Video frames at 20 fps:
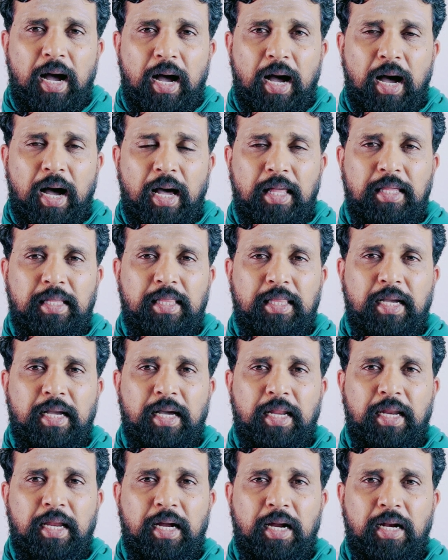Aditha
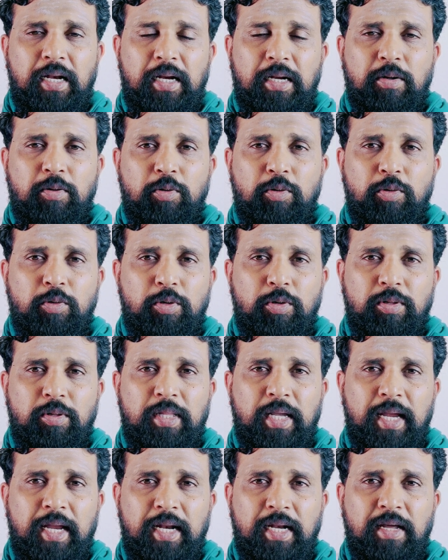Karikalan, who took
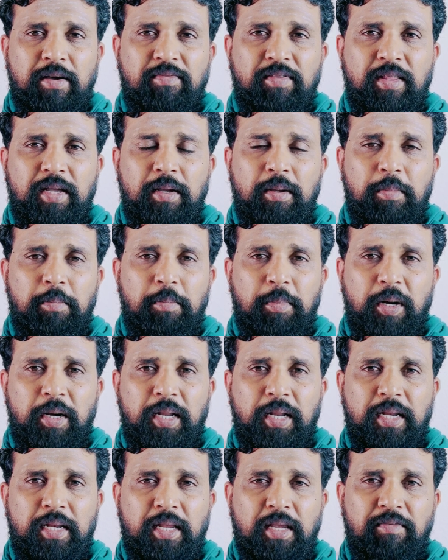the head of the
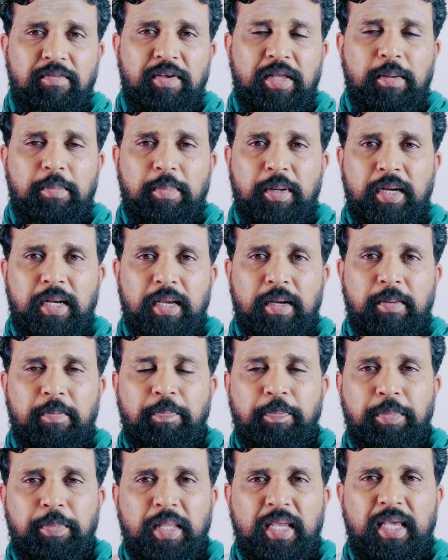Pandyan king Veerapandya.
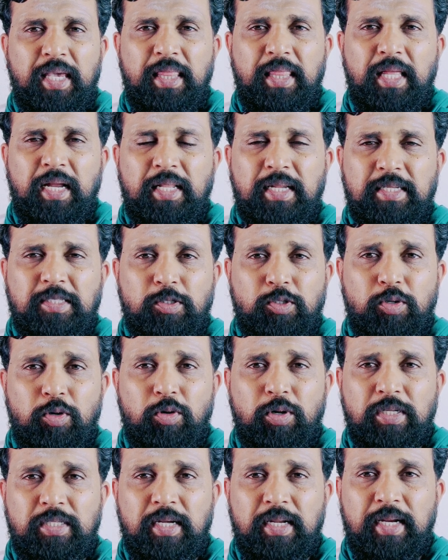He thought that the
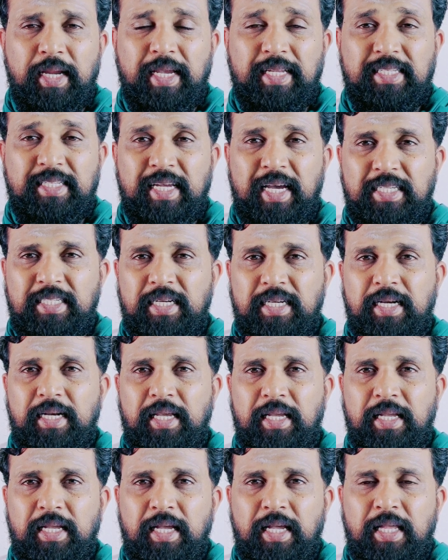Cholas are
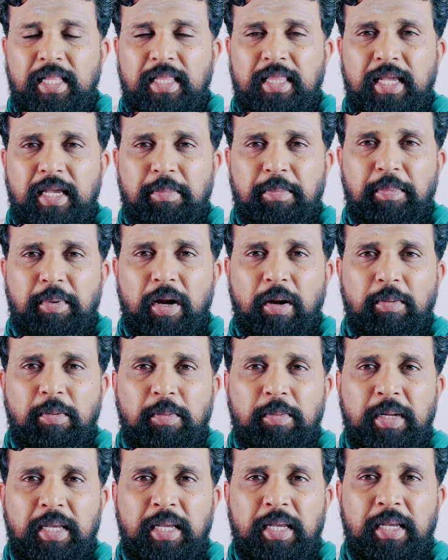exaggerating. They are
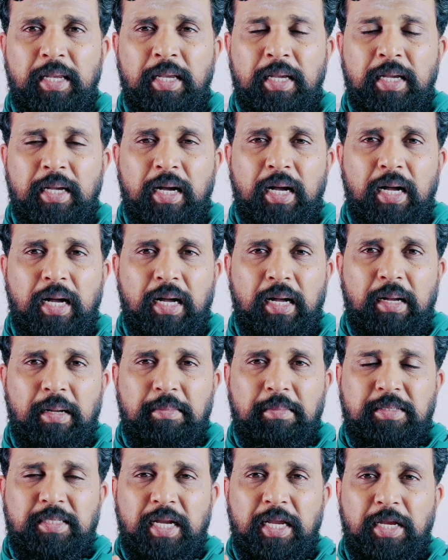probably
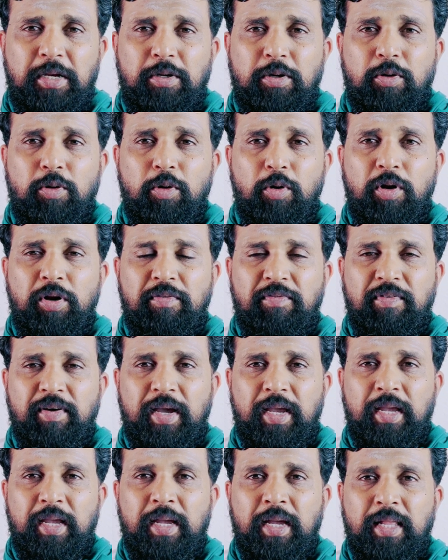trying to
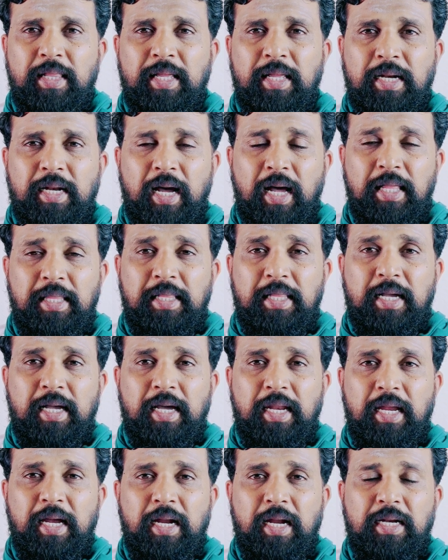glorify that Aditha
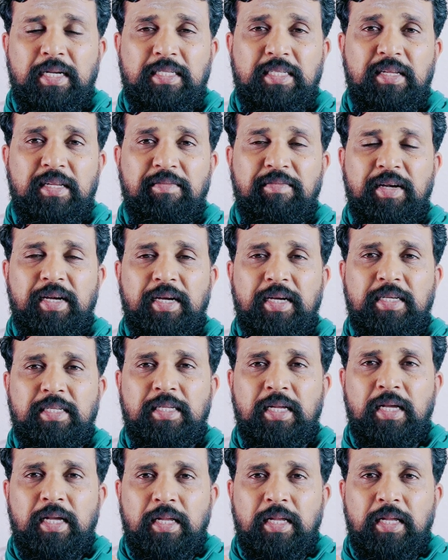Karikalan severed